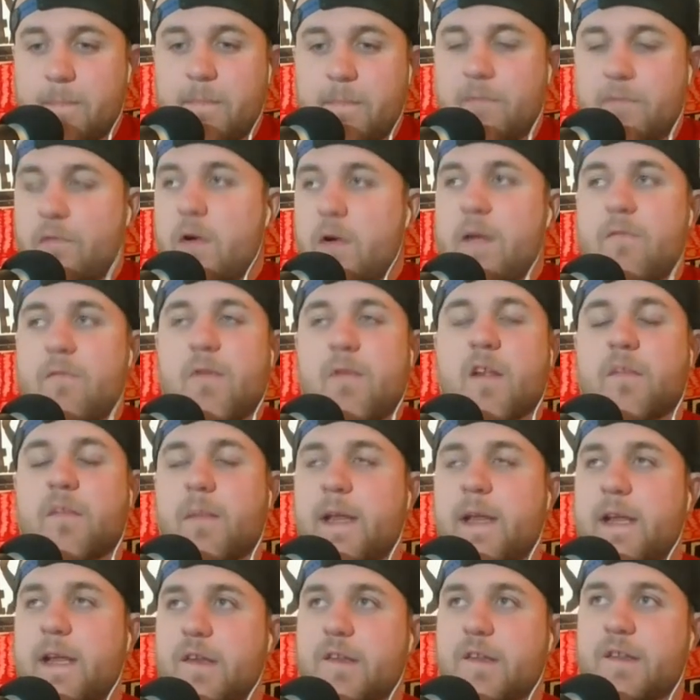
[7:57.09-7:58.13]
before even
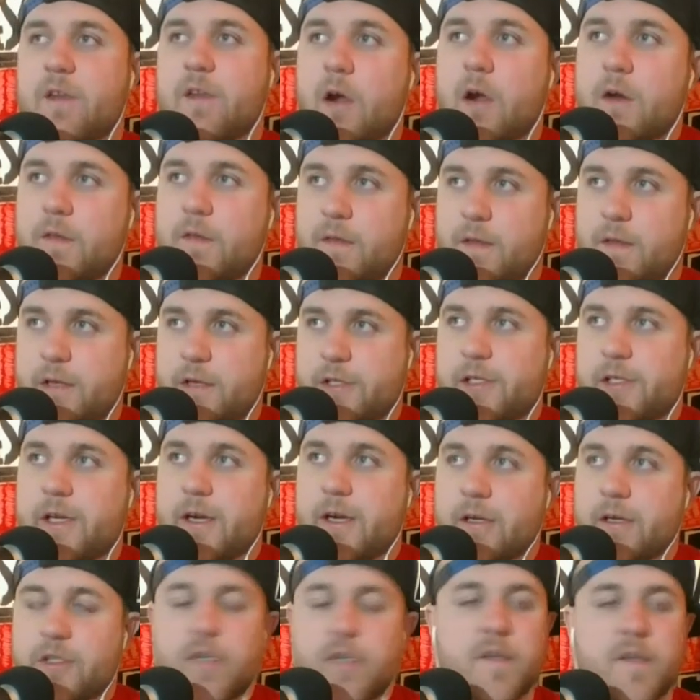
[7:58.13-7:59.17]
WrestleMania starts this
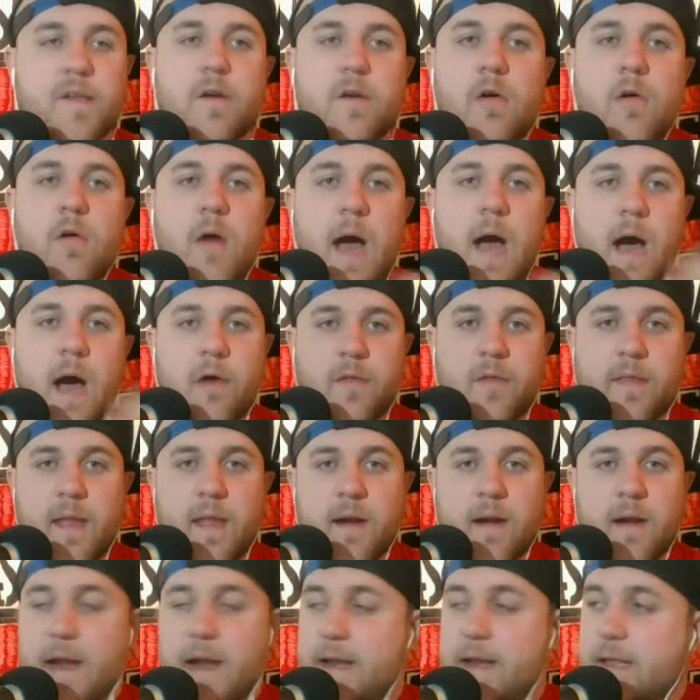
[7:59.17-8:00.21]
year, just go out
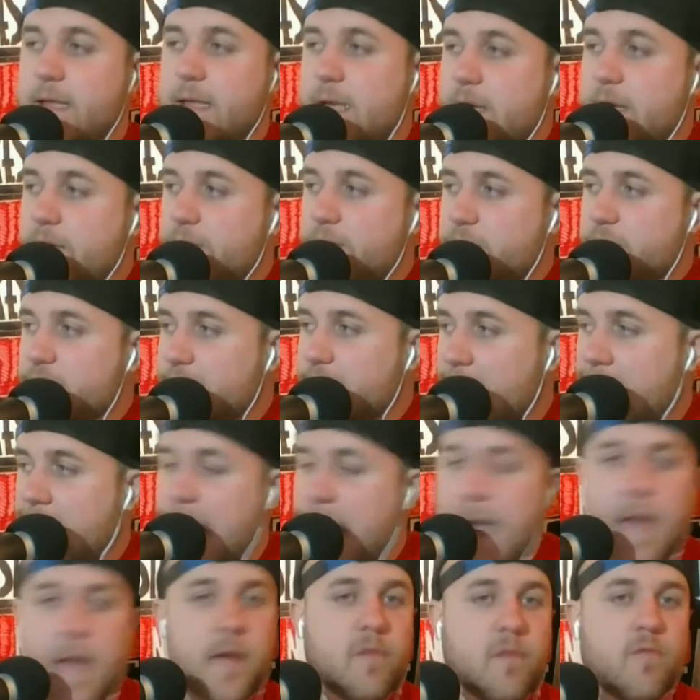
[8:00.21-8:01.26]
and just
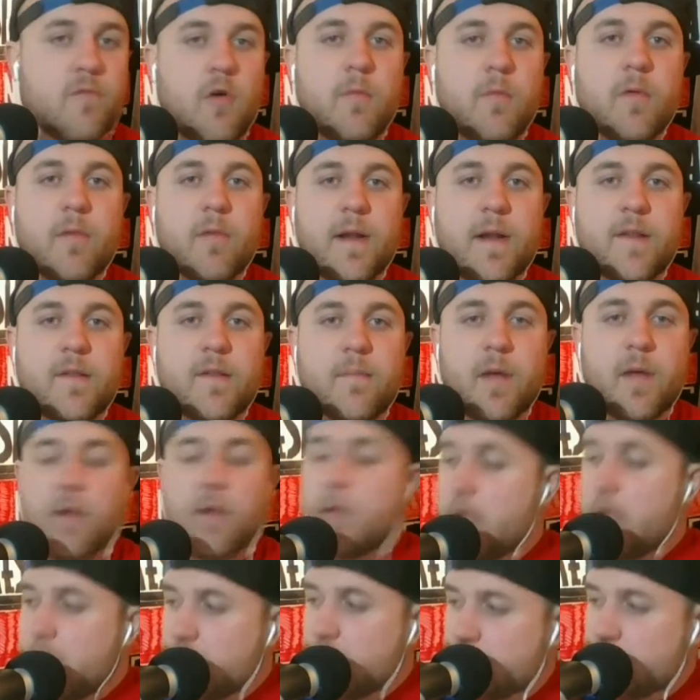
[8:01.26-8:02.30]
hand Roman Reigns the belt.